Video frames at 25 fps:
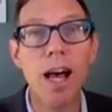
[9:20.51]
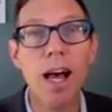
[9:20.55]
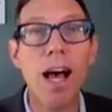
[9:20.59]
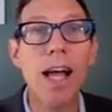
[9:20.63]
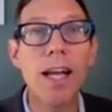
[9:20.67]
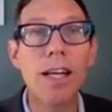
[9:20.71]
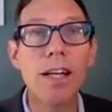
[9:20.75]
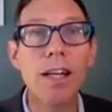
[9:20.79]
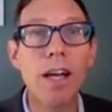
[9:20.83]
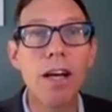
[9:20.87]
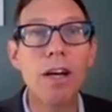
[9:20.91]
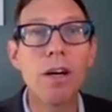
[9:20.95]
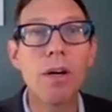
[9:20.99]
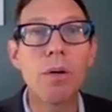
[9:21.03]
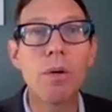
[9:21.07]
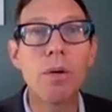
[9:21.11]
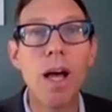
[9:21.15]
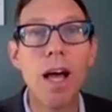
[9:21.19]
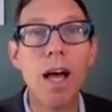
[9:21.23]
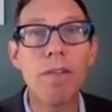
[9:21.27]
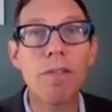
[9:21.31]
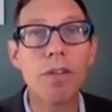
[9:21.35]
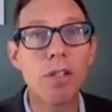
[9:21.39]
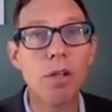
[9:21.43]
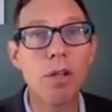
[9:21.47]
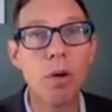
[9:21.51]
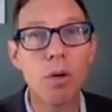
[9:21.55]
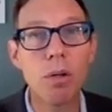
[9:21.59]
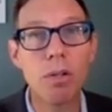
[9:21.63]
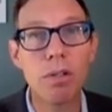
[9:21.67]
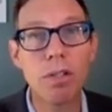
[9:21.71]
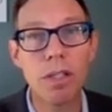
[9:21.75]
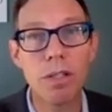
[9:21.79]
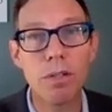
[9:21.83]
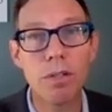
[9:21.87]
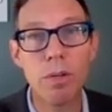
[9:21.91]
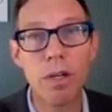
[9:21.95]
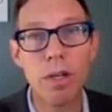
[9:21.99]
I know have a
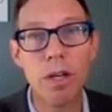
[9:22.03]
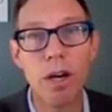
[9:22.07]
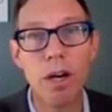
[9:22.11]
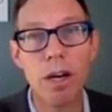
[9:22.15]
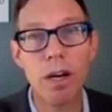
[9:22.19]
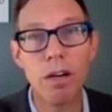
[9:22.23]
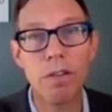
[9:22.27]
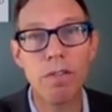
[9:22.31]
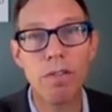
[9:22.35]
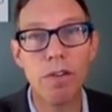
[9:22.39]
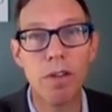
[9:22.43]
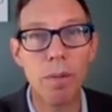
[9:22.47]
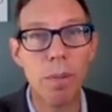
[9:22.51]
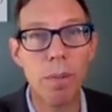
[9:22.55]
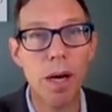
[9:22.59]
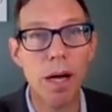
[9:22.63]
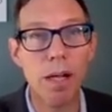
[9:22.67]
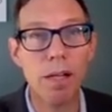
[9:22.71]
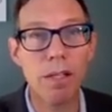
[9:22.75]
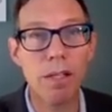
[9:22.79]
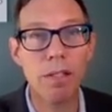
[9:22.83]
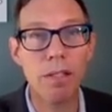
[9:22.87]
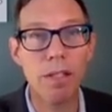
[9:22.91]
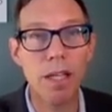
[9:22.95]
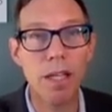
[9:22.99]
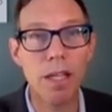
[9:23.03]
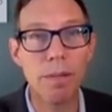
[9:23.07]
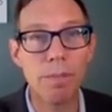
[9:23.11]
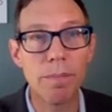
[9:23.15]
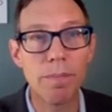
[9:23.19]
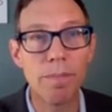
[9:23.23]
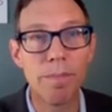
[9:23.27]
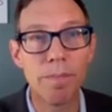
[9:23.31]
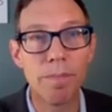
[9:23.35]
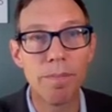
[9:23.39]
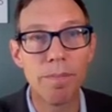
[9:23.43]
total disregard for the policy.